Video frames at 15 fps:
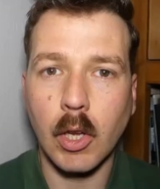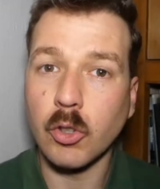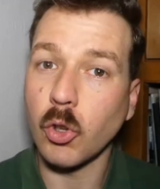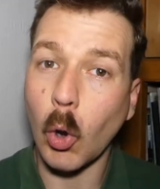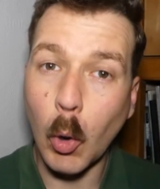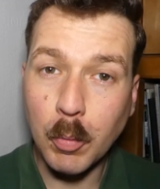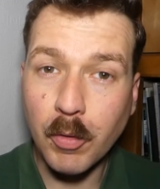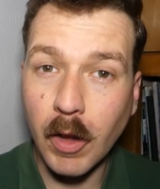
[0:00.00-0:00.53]
So I
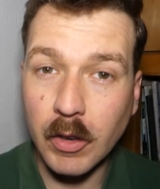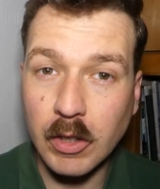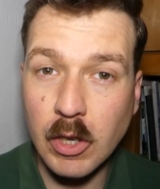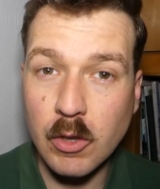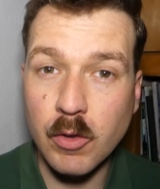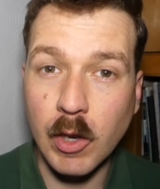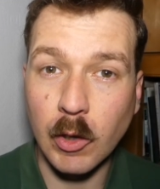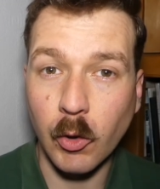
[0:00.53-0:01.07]
hope you found it
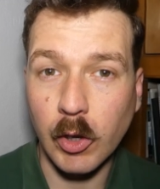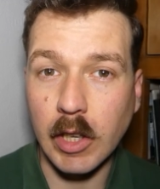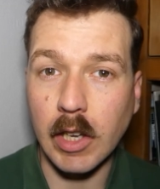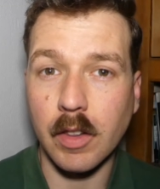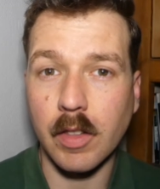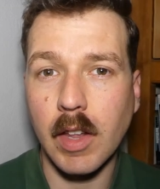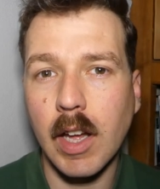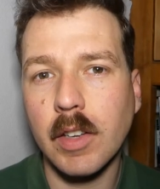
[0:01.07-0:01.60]
interesting looking
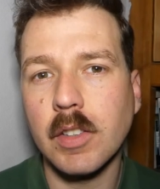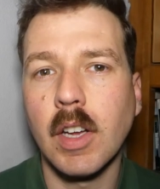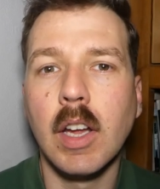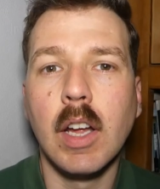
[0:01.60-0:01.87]
at that.